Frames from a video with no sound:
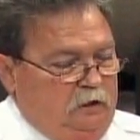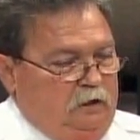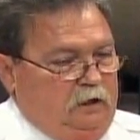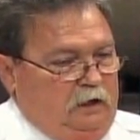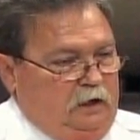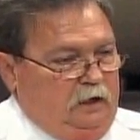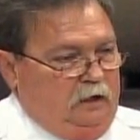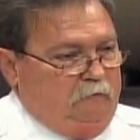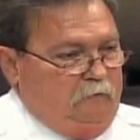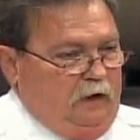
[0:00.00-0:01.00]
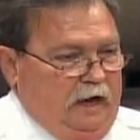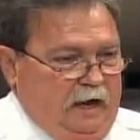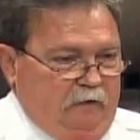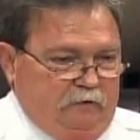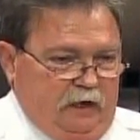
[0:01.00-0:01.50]
I
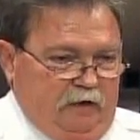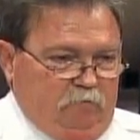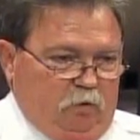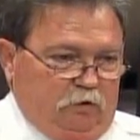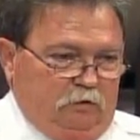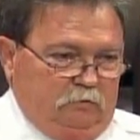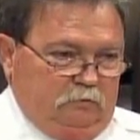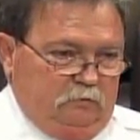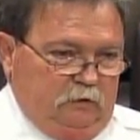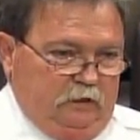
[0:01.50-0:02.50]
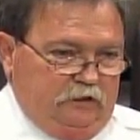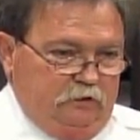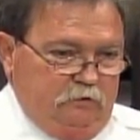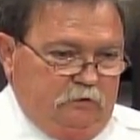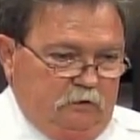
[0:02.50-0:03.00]
have to have more
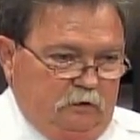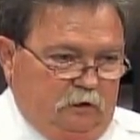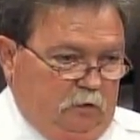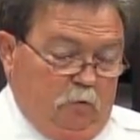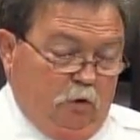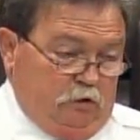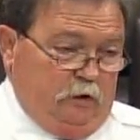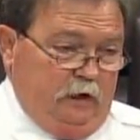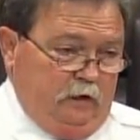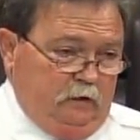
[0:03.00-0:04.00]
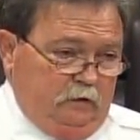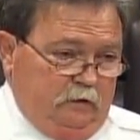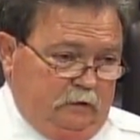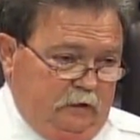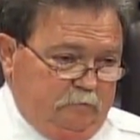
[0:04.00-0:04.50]
issues or more training in
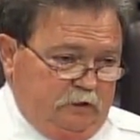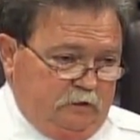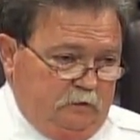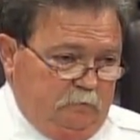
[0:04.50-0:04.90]
the NIMS system